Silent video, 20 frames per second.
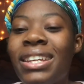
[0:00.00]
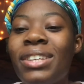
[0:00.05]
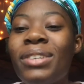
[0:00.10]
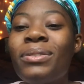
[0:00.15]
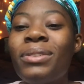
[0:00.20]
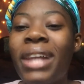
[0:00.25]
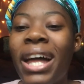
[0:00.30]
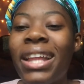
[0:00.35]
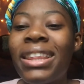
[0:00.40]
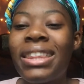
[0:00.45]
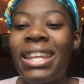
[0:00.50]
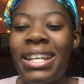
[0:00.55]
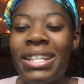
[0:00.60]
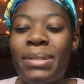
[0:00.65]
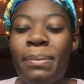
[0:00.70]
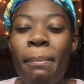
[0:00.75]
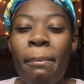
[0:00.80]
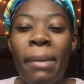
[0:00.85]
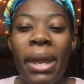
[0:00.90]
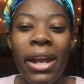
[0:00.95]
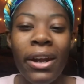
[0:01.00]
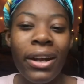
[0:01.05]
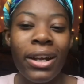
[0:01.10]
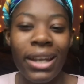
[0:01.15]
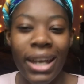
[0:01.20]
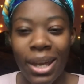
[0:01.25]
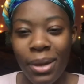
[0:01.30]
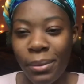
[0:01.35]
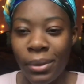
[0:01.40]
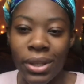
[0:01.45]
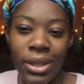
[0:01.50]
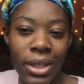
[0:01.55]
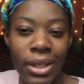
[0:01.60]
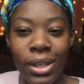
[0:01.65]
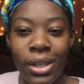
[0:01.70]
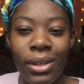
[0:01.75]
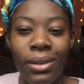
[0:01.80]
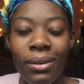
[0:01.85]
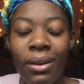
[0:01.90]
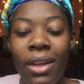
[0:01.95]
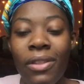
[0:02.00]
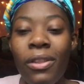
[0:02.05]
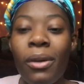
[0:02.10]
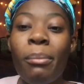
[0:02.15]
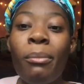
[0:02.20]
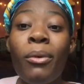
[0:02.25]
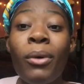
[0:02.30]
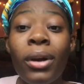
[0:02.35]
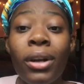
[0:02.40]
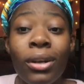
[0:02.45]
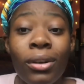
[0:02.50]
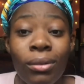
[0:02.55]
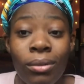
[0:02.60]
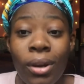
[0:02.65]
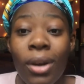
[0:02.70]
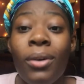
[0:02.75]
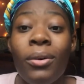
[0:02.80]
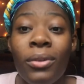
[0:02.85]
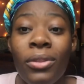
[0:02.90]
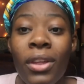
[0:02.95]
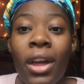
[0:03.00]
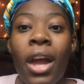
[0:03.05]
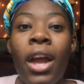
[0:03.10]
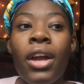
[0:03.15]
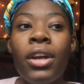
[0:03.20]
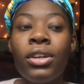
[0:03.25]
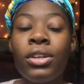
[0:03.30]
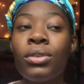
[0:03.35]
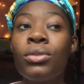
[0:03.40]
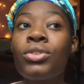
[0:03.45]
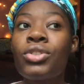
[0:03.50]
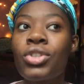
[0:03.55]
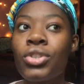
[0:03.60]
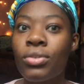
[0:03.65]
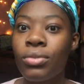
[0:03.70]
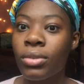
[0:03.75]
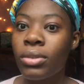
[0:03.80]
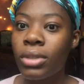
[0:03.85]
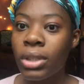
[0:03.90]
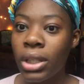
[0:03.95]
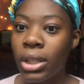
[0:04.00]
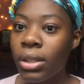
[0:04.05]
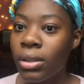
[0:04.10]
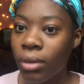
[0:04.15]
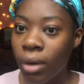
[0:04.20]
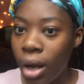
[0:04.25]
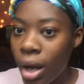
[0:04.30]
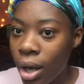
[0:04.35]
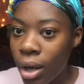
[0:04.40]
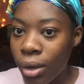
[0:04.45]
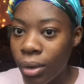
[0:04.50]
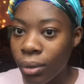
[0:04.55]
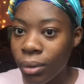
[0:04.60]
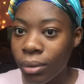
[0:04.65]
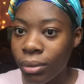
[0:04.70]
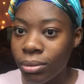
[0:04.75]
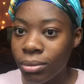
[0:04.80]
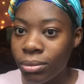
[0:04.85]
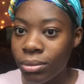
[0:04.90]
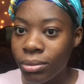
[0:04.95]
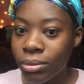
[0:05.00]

you let things marinate within you and the more growth you truly grow